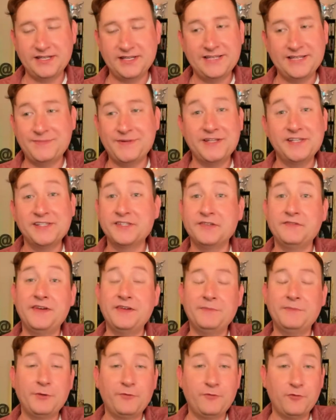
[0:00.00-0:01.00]
He's been to this
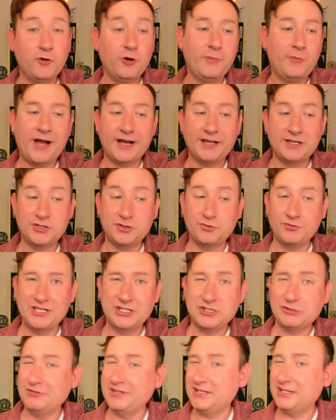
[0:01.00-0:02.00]
event before, back in
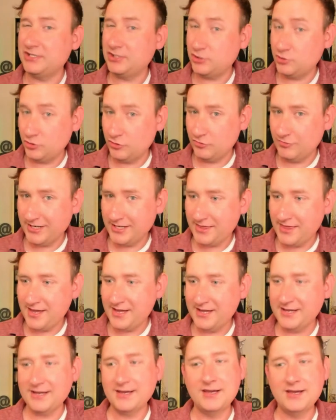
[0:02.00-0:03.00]
2022, I
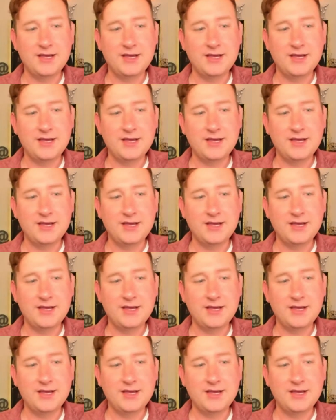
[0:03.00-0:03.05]
think.